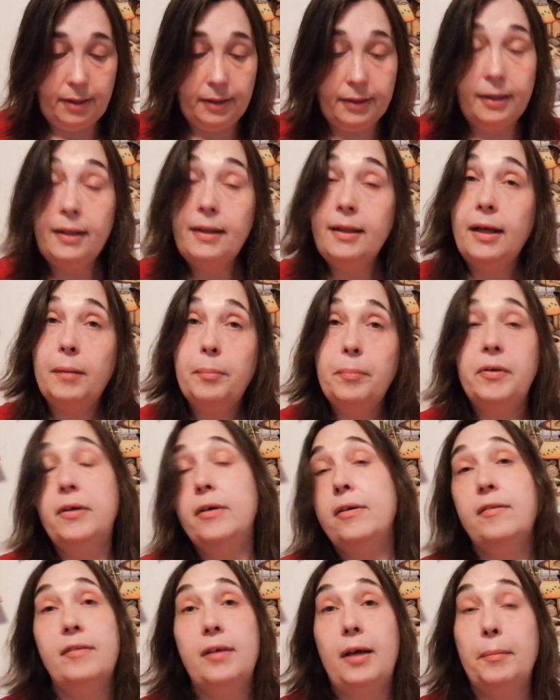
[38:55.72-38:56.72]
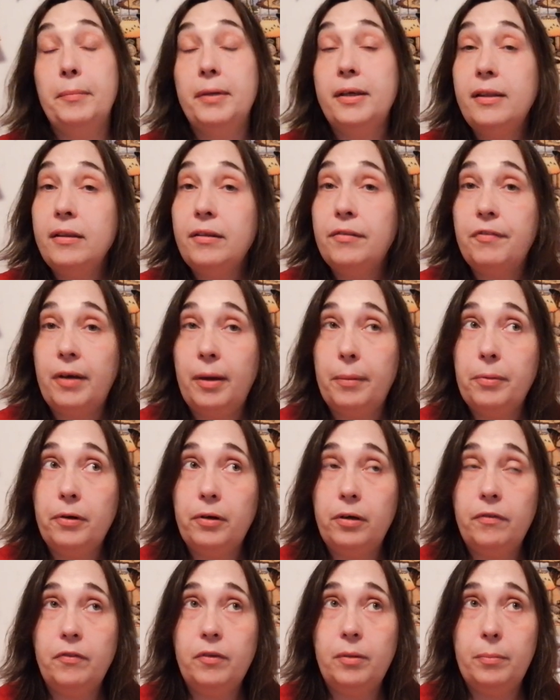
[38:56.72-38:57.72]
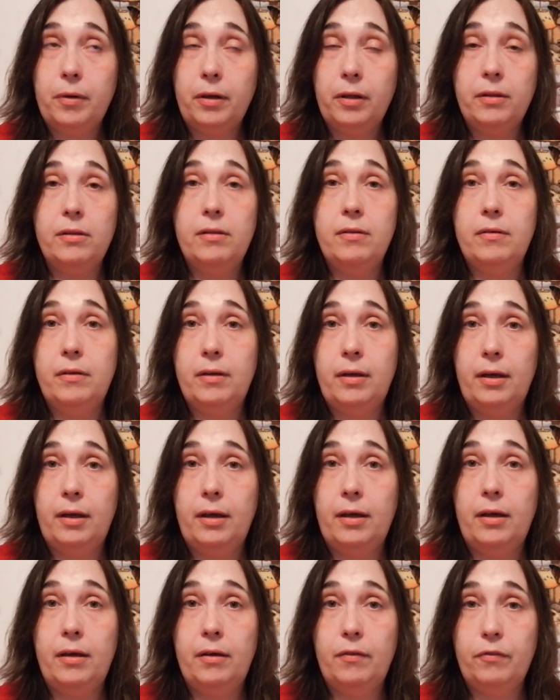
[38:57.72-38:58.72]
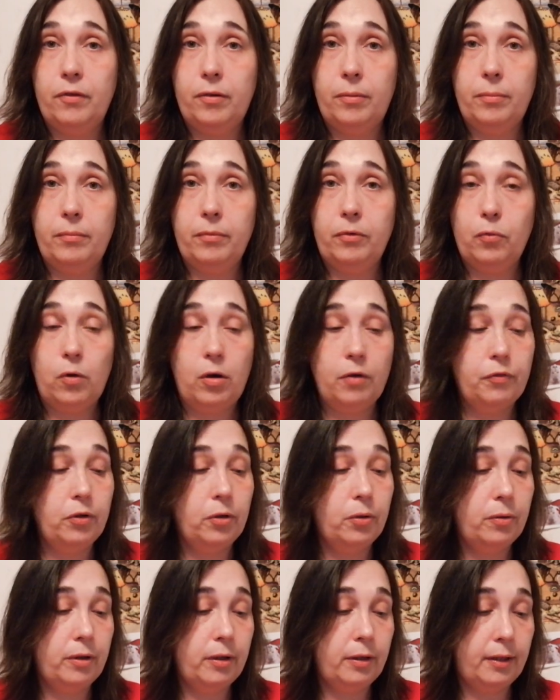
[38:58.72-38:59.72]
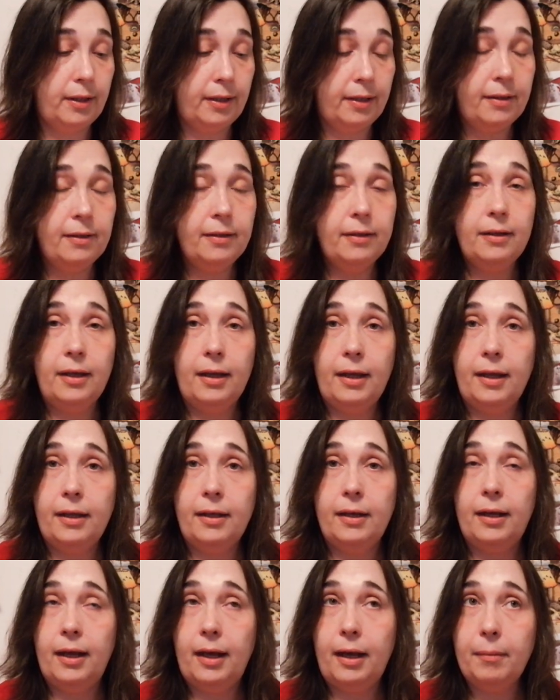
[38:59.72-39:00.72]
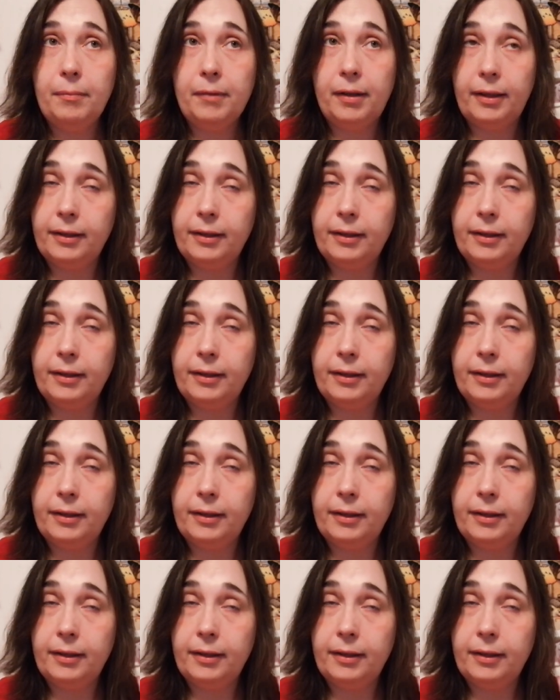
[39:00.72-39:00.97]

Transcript: I did that because I'm in the fabric of the month uh, from Crafty Kitten and I'm